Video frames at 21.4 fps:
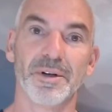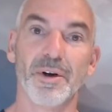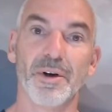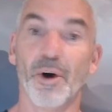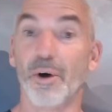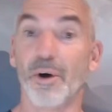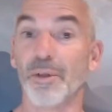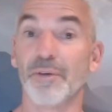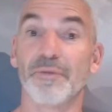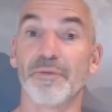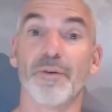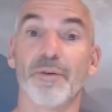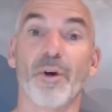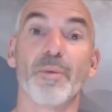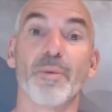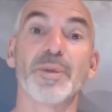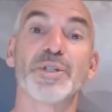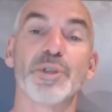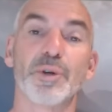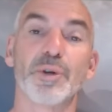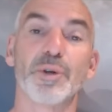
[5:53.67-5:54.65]
All the
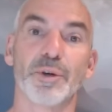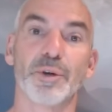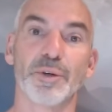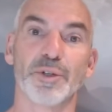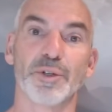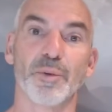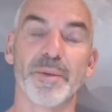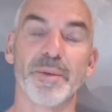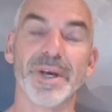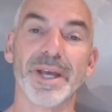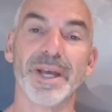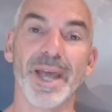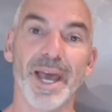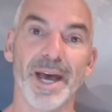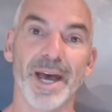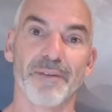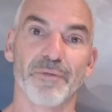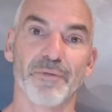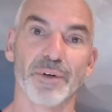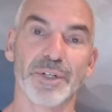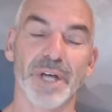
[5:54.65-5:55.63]
pharmaceuticals are being
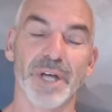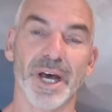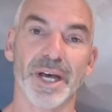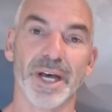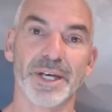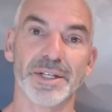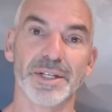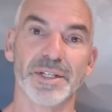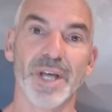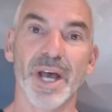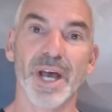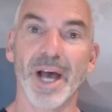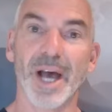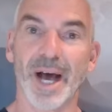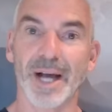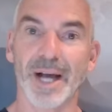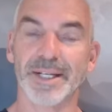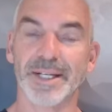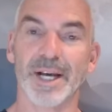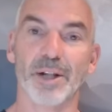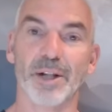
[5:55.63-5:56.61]
advertised
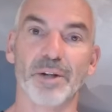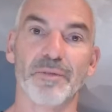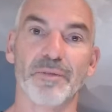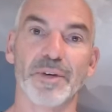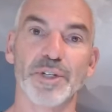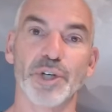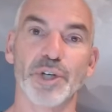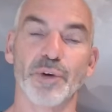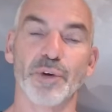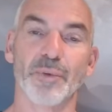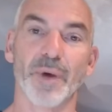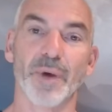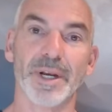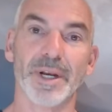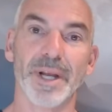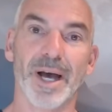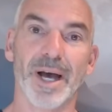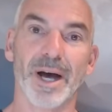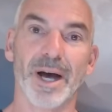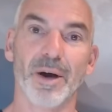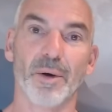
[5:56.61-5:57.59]
on television right
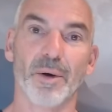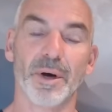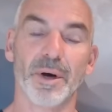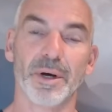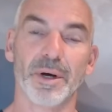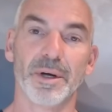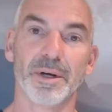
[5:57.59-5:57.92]
now.